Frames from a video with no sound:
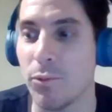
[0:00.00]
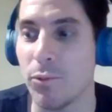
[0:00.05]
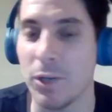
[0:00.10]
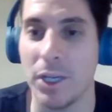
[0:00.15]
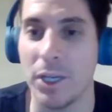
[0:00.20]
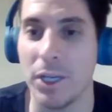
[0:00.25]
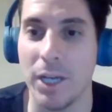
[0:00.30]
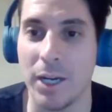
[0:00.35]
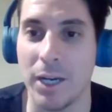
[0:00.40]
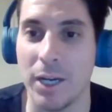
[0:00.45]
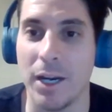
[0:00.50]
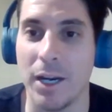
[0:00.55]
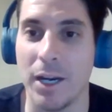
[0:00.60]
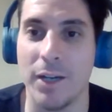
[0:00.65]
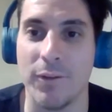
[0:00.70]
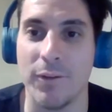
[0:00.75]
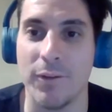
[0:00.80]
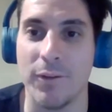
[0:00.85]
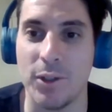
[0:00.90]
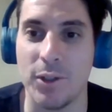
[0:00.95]
can I kind
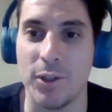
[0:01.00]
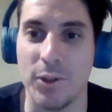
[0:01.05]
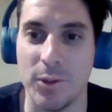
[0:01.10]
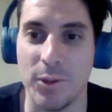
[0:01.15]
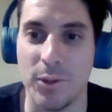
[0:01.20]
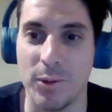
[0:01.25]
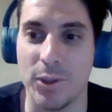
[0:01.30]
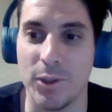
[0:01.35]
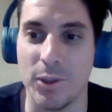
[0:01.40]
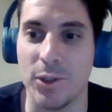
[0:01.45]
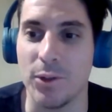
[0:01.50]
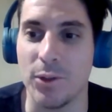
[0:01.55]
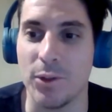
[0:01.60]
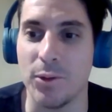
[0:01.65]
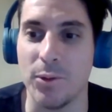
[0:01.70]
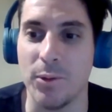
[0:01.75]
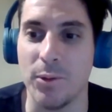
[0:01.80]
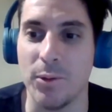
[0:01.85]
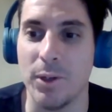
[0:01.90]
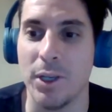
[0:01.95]
of do
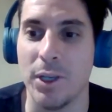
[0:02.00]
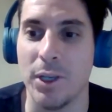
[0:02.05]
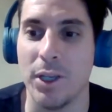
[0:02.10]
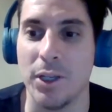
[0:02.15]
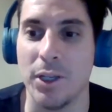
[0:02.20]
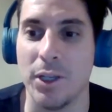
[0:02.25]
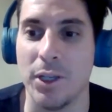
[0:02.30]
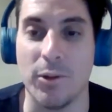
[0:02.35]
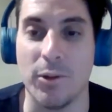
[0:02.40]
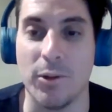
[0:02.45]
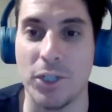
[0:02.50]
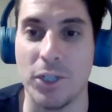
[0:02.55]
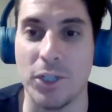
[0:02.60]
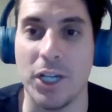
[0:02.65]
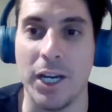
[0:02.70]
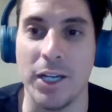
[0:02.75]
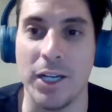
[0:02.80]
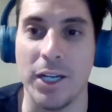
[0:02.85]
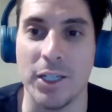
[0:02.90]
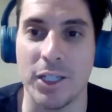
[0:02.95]
to,
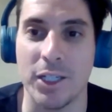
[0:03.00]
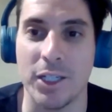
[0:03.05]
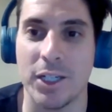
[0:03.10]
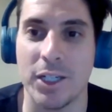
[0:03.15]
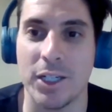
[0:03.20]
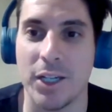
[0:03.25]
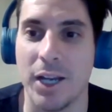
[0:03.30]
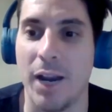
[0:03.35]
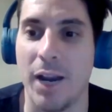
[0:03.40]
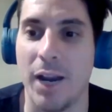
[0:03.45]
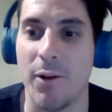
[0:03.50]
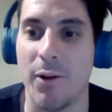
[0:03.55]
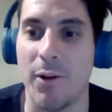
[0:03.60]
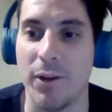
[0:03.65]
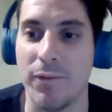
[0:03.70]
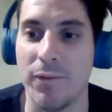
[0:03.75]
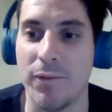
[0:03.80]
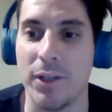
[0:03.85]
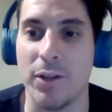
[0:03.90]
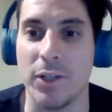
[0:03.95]
change how I
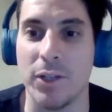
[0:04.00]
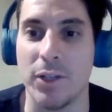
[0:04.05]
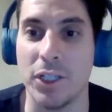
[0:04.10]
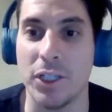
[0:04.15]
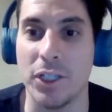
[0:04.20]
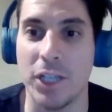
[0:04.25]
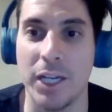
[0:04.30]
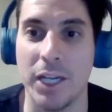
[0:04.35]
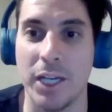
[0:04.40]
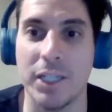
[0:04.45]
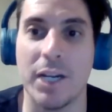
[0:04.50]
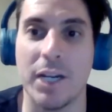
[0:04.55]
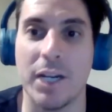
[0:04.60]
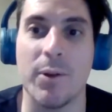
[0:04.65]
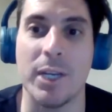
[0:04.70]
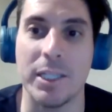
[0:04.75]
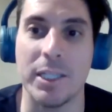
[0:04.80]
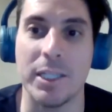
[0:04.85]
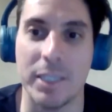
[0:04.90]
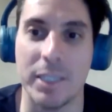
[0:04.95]
feel and change how
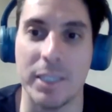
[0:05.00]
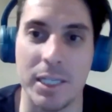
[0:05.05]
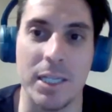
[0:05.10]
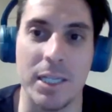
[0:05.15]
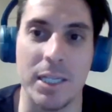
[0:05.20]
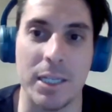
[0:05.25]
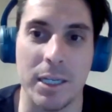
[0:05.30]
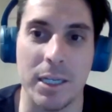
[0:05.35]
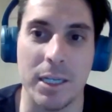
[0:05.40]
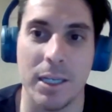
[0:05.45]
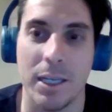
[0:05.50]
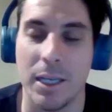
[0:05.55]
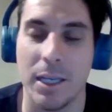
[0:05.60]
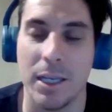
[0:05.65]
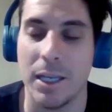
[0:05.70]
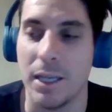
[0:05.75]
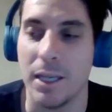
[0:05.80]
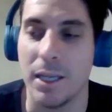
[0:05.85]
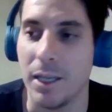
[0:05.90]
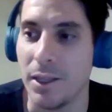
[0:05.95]
I see
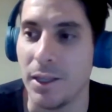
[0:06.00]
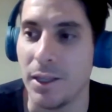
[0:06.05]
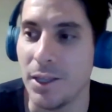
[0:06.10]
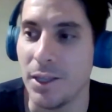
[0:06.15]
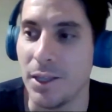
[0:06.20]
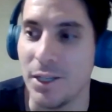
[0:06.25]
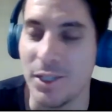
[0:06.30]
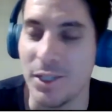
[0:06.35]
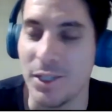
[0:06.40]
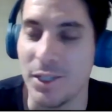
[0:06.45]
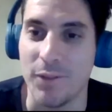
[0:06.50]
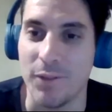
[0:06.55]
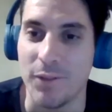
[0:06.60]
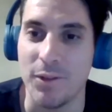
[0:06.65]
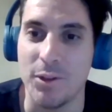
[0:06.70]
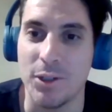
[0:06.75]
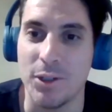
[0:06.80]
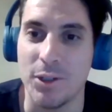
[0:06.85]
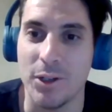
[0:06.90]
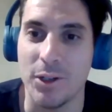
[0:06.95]
things in the
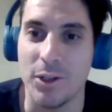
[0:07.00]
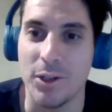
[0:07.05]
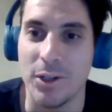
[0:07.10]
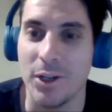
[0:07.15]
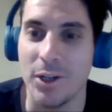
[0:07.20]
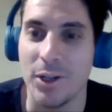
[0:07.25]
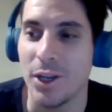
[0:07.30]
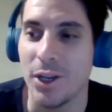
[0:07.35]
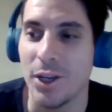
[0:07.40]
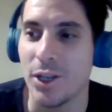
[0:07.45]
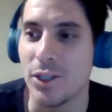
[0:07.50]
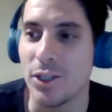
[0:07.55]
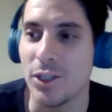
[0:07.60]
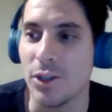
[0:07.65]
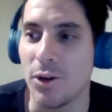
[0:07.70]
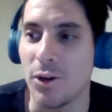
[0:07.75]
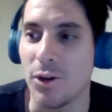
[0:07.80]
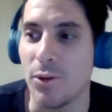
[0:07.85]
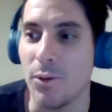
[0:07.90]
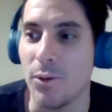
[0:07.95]
future?
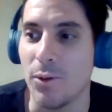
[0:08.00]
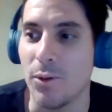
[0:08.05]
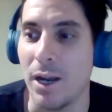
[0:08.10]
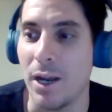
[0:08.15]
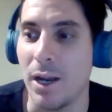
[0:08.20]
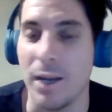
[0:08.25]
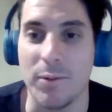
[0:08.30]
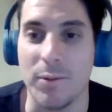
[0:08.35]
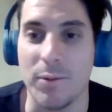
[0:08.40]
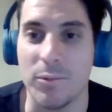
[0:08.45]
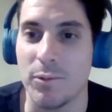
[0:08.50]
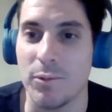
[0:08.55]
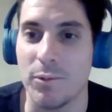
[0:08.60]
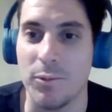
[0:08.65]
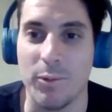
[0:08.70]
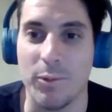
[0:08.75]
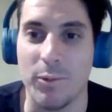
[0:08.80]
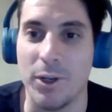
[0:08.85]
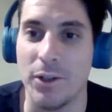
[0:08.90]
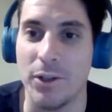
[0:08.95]
So I
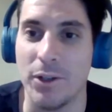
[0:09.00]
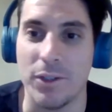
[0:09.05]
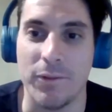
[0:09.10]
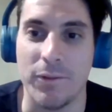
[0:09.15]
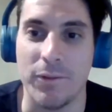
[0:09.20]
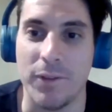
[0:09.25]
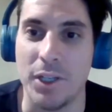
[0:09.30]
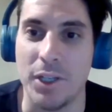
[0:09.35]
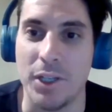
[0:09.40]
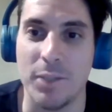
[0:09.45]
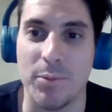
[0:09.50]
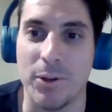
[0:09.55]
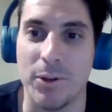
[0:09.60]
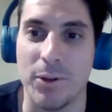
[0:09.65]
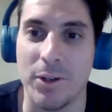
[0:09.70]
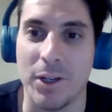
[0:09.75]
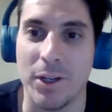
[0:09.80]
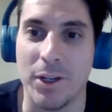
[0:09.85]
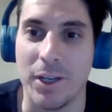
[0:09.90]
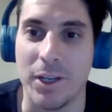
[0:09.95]
went onto
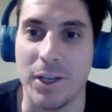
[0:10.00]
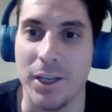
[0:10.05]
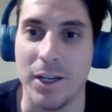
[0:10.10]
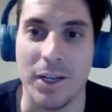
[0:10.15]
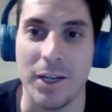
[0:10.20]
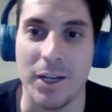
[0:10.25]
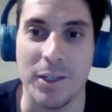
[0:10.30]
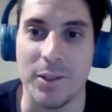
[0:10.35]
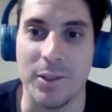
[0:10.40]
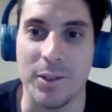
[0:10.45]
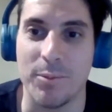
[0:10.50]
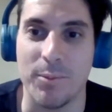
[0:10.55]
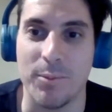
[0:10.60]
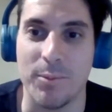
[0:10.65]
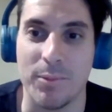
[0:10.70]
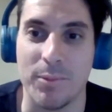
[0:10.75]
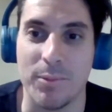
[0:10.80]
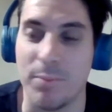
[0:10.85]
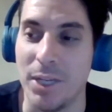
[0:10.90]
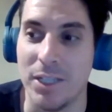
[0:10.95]
Facebook and I
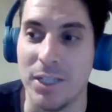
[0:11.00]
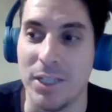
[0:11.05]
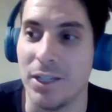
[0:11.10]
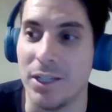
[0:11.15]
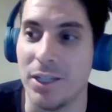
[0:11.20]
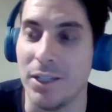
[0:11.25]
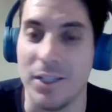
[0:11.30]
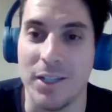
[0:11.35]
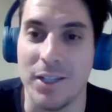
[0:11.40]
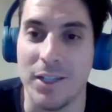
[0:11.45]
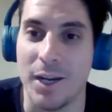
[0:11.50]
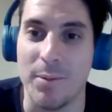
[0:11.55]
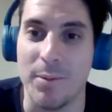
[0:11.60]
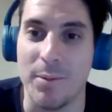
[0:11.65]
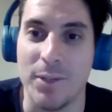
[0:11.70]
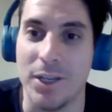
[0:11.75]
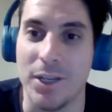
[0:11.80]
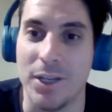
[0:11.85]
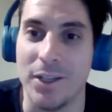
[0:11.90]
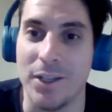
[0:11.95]
basically
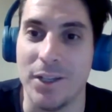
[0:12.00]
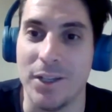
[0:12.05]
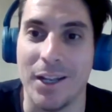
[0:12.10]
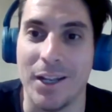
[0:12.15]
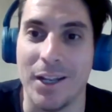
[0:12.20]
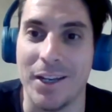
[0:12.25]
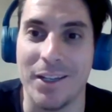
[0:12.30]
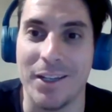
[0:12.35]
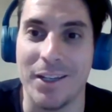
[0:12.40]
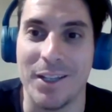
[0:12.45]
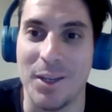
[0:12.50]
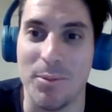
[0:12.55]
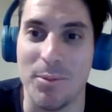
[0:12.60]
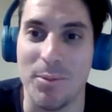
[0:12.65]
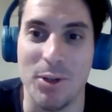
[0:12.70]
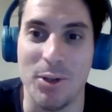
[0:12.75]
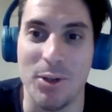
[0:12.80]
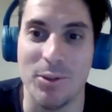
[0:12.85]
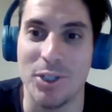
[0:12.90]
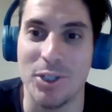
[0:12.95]
typed in like
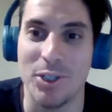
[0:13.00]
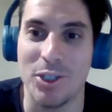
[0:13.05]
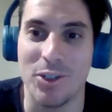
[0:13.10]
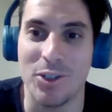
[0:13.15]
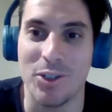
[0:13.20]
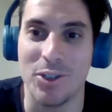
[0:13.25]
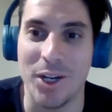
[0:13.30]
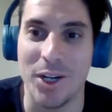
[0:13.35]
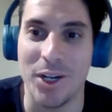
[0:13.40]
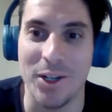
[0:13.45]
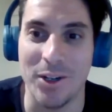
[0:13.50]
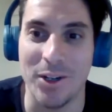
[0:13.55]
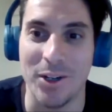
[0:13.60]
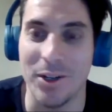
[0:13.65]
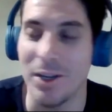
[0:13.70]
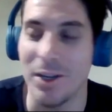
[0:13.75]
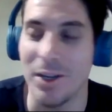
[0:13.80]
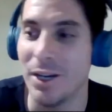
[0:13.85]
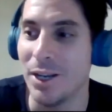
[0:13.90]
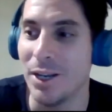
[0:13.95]
hypnosis
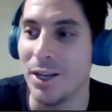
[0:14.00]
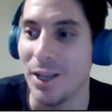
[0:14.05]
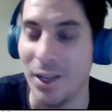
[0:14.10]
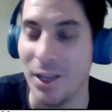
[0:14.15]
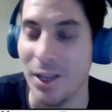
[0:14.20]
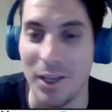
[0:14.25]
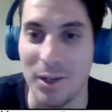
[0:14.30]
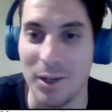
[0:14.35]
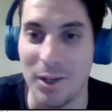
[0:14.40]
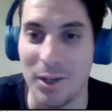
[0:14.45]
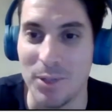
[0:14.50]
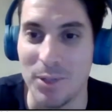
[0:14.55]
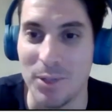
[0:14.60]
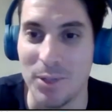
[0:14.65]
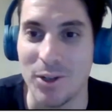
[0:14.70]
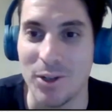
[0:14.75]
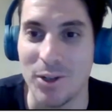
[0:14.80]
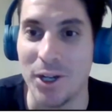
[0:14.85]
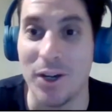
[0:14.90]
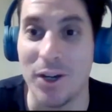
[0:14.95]
trainer, NLP
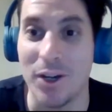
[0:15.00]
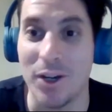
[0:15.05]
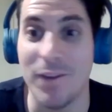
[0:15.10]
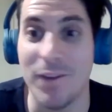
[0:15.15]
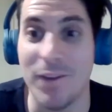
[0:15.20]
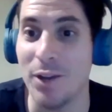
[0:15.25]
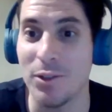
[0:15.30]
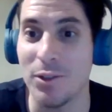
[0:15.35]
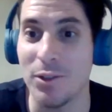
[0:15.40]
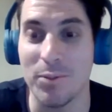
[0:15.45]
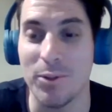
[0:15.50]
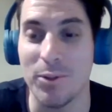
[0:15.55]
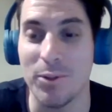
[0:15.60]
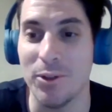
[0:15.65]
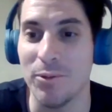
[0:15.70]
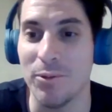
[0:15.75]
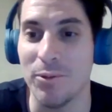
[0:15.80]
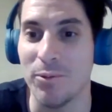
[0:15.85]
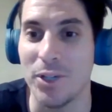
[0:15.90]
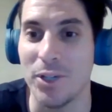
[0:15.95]
trainer. I found
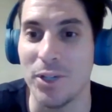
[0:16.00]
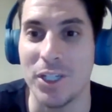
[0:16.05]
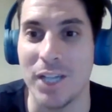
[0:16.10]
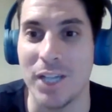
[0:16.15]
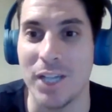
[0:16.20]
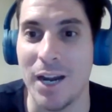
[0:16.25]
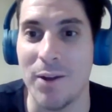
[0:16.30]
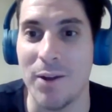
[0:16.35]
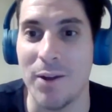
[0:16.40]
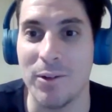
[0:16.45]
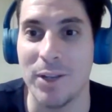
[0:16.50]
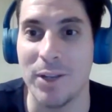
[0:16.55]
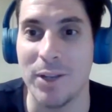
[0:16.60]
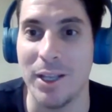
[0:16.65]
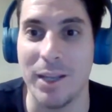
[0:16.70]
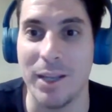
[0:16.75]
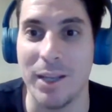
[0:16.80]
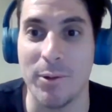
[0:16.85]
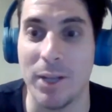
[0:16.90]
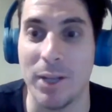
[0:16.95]
someone, reached out,
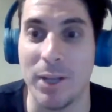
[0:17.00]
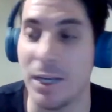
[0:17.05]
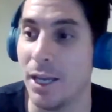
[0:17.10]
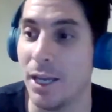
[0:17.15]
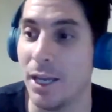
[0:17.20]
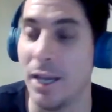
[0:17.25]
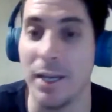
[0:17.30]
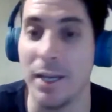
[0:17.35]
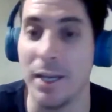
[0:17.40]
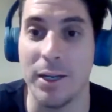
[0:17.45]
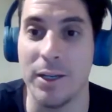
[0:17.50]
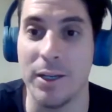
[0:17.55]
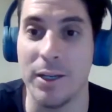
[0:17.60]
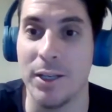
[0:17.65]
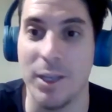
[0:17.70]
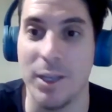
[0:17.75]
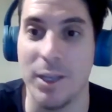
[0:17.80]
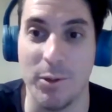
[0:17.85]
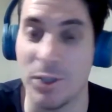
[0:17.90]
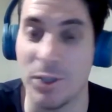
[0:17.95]
and they were like, hey,
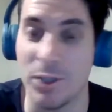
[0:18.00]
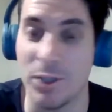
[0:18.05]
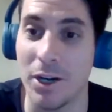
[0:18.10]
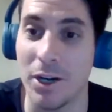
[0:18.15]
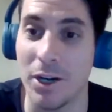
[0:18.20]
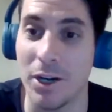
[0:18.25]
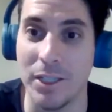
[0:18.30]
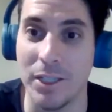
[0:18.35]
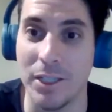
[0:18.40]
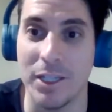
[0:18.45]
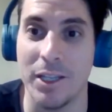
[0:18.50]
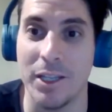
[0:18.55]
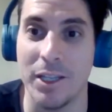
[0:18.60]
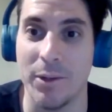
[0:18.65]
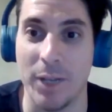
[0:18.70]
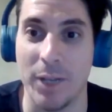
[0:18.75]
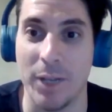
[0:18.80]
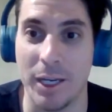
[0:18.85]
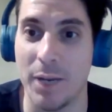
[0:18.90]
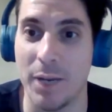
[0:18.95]
it was August, and they were
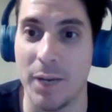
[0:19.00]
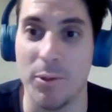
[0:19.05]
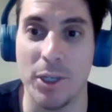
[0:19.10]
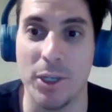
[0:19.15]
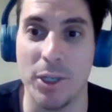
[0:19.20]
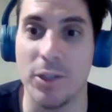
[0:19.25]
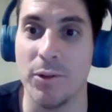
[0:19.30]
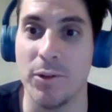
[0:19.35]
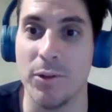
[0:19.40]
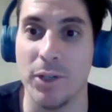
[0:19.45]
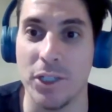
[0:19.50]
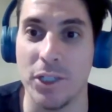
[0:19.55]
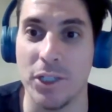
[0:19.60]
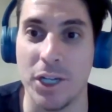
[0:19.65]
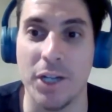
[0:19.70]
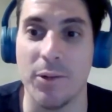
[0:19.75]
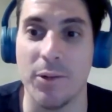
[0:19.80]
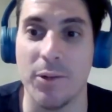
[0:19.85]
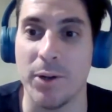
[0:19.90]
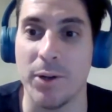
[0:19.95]
like, hey, what are you doing in
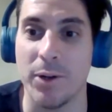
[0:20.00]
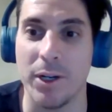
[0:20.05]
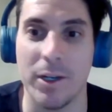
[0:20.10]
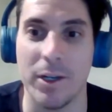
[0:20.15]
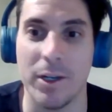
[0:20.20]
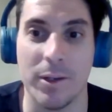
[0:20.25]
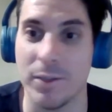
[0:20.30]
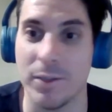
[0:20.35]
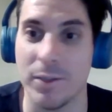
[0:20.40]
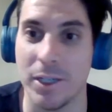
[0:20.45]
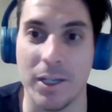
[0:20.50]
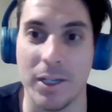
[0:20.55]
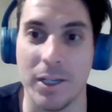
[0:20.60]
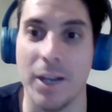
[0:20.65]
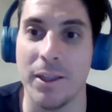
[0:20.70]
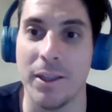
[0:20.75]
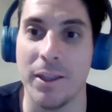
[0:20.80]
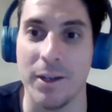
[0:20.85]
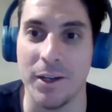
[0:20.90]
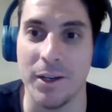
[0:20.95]
January? I was like,
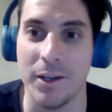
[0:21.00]
nothing.